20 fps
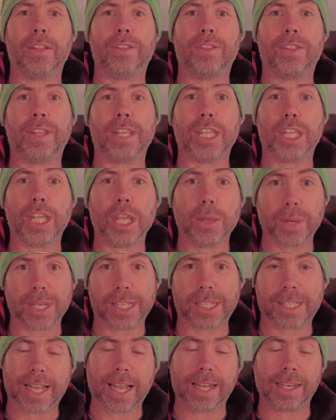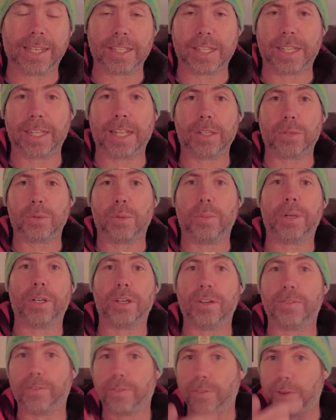the Uist Islands, and that's with my
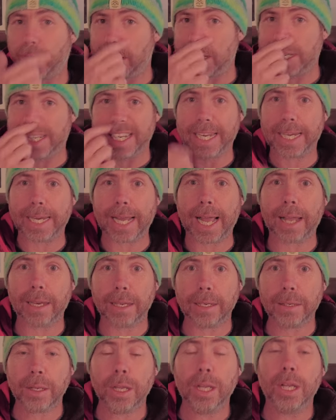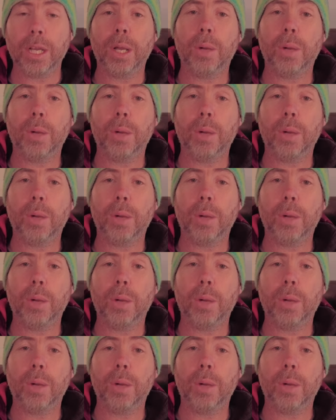good friend Dean Allen.